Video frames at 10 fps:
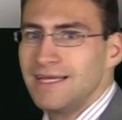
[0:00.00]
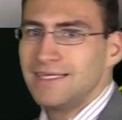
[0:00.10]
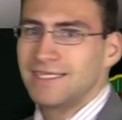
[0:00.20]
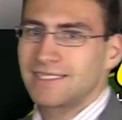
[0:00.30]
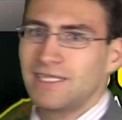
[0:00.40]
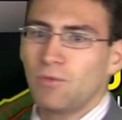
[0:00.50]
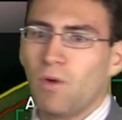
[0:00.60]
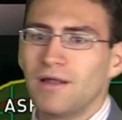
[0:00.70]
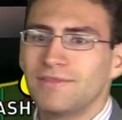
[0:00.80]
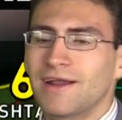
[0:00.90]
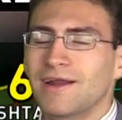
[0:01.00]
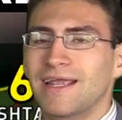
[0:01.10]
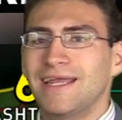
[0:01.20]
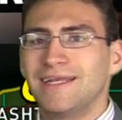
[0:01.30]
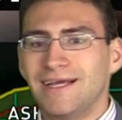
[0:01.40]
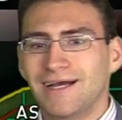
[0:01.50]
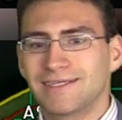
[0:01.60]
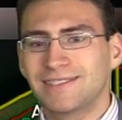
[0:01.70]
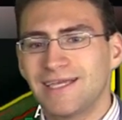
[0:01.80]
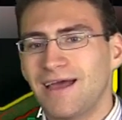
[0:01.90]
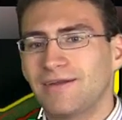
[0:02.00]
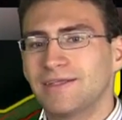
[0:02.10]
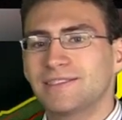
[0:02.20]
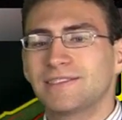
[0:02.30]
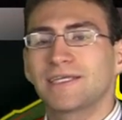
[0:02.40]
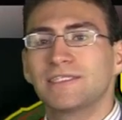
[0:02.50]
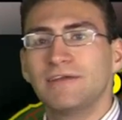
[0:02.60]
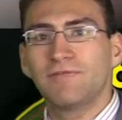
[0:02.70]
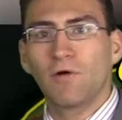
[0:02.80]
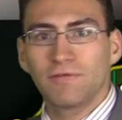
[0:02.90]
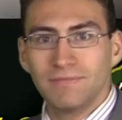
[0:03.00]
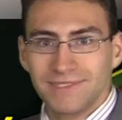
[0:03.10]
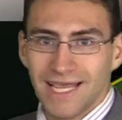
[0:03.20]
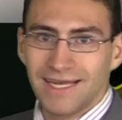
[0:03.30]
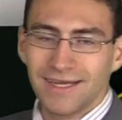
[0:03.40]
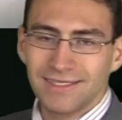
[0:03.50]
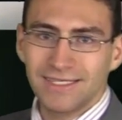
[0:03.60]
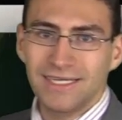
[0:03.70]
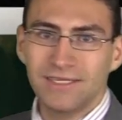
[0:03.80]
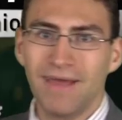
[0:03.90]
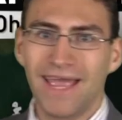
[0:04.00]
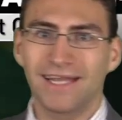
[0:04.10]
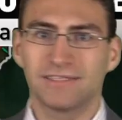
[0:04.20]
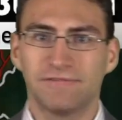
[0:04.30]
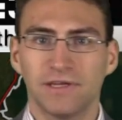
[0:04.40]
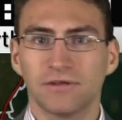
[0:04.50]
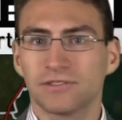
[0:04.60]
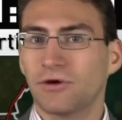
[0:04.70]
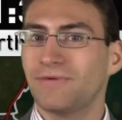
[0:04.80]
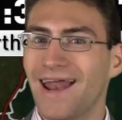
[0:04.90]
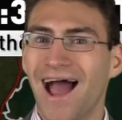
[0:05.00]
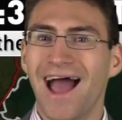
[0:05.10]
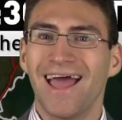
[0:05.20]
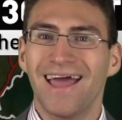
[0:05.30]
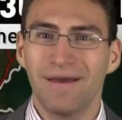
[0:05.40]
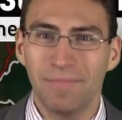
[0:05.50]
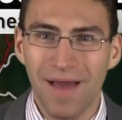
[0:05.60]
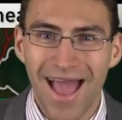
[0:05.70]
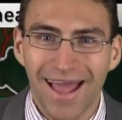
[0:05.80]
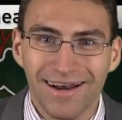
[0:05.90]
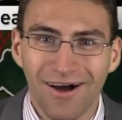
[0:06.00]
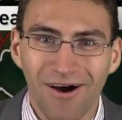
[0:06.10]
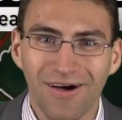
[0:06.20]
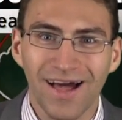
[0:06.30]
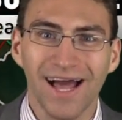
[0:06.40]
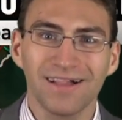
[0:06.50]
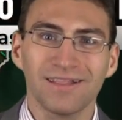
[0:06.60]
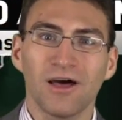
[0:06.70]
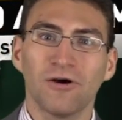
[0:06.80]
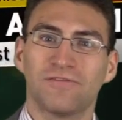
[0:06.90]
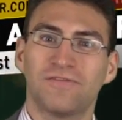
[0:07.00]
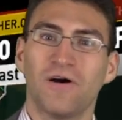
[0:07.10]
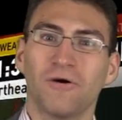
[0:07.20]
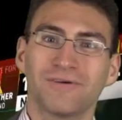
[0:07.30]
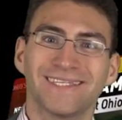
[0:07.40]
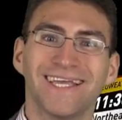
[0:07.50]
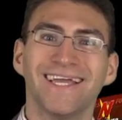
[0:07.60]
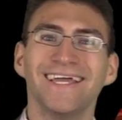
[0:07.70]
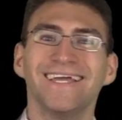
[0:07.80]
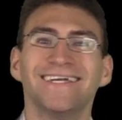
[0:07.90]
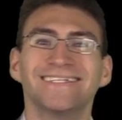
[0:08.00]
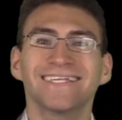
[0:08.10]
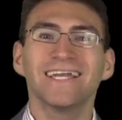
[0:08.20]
61 there in Youngstown. It's 64 from Sandusky to Mansfield. So not bad at all. Hello, folks. It is